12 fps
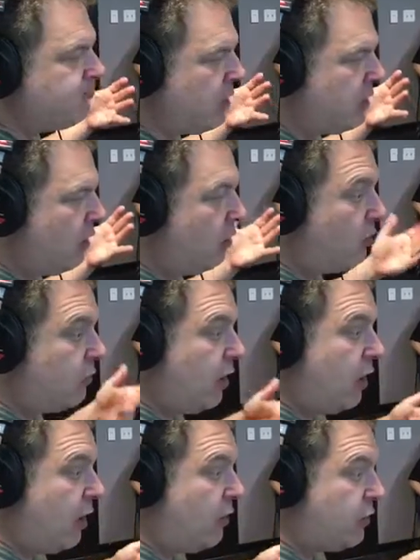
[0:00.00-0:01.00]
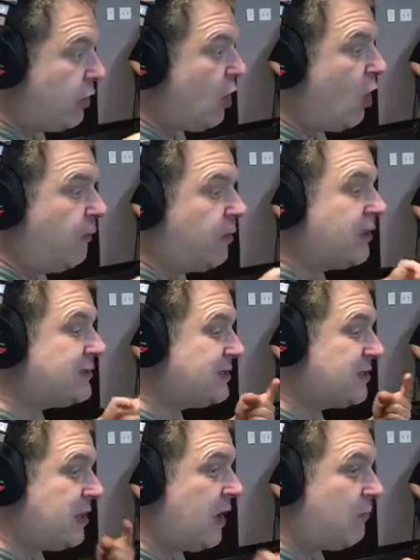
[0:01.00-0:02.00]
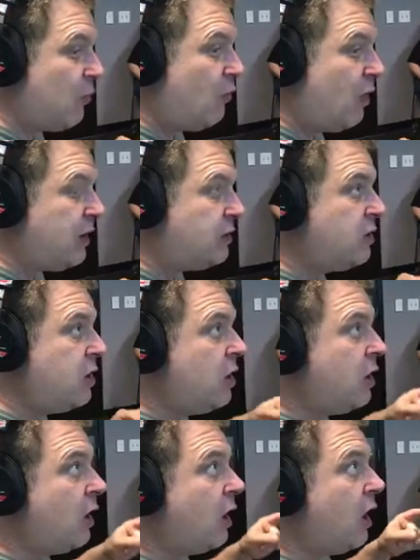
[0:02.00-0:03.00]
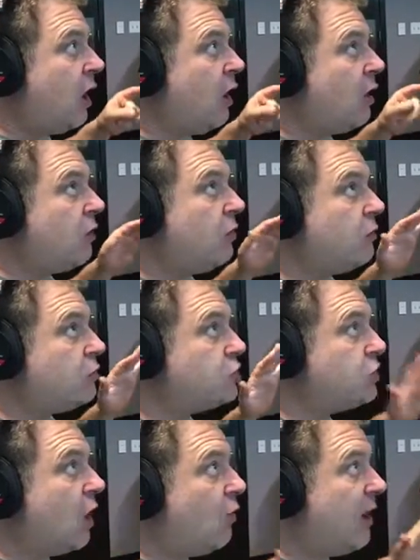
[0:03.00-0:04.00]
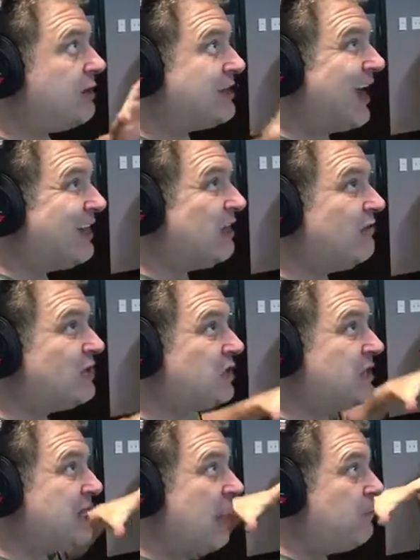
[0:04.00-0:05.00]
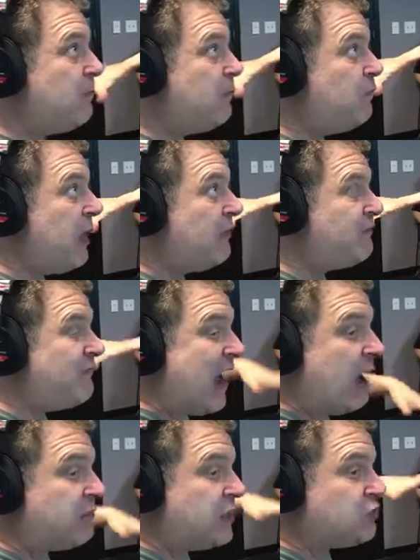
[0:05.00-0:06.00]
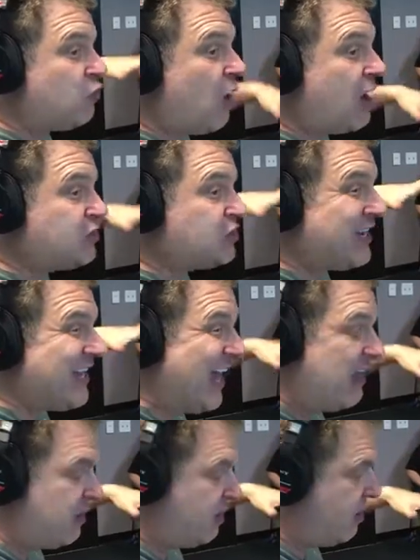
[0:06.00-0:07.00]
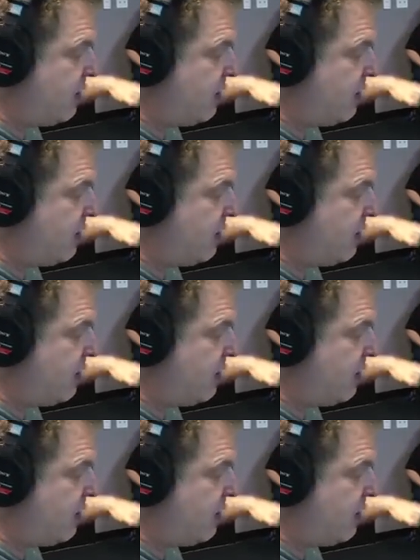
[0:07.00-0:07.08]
you know, the Goldbergs is the #1 show on television that families watch together.